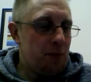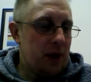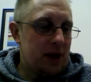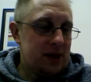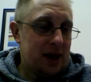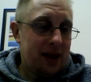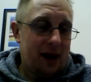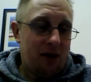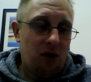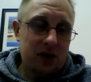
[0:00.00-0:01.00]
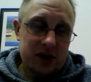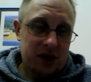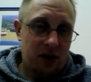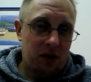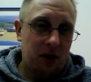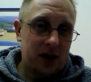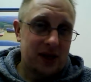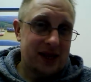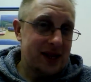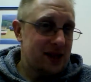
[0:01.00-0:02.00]
Saying that, also,
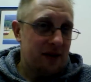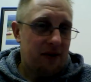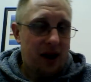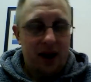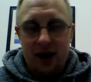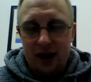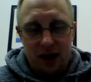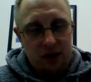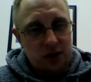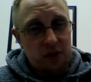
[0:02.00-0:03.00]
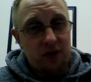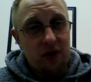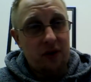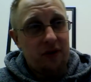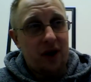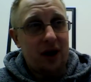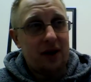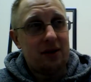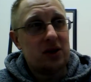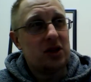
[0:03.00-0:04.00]
since the fight, and I didn't know this before the fight,
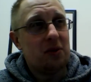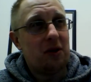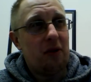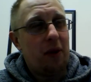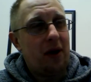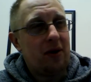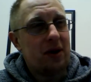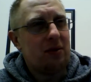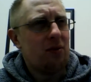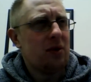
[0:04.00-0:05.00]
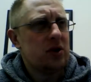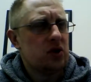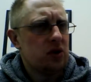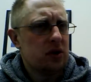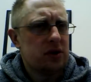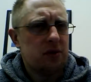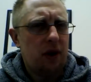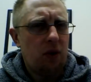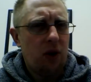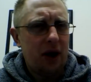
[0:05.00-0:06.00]
Shumanov apparently struggled to
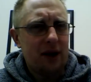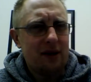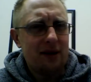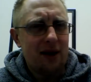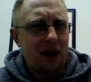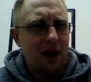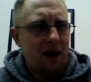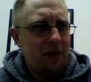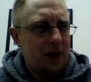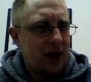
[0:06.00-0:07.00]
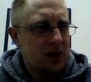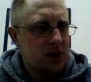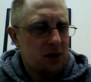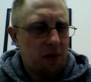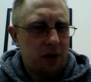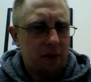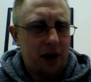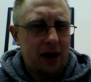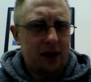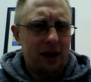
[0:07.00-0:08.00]
make weight. He actually looked pretty
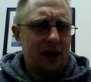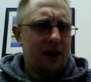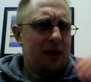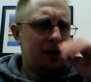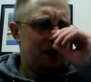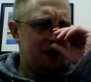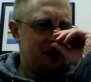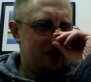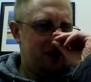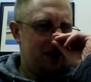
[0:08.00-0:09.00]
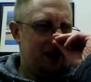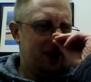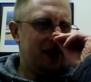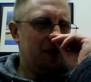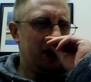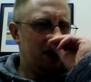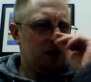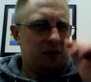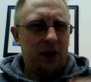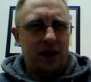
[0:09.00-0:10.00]
bad. He
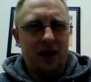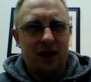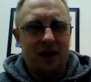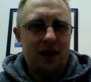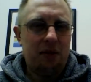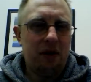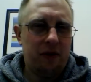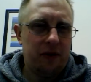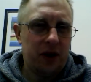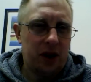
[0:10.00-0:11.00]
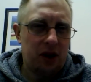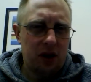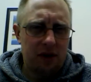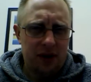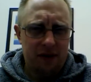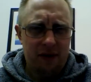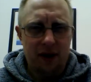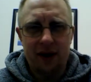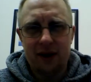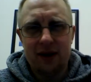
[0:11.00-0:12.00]
looked a bit of a funny colour in the
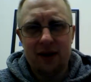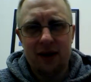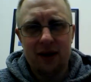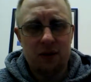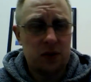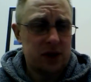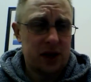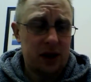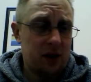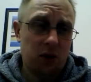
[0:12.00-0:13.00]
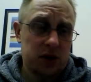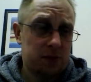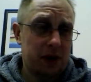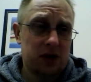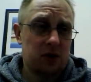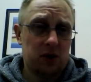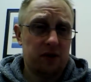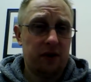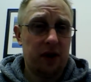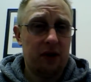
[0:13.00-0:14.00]
fight, and was saying that he
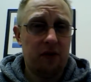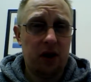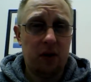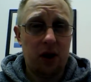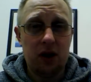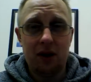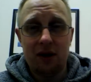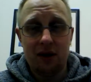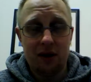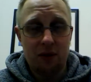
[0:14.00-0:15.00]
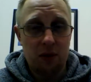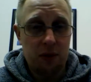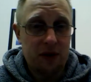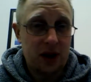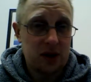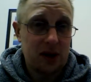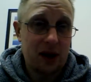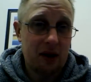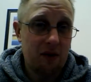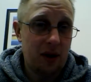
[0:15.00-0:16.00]
wasn't feeling very well and would potentially
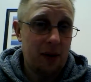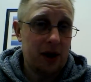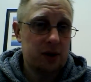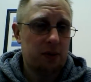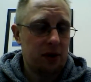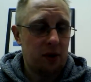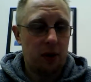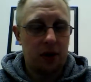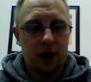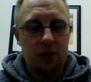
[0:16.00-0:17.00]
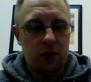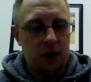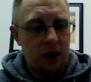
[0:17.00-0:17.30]
like a rematch, but he won't get one.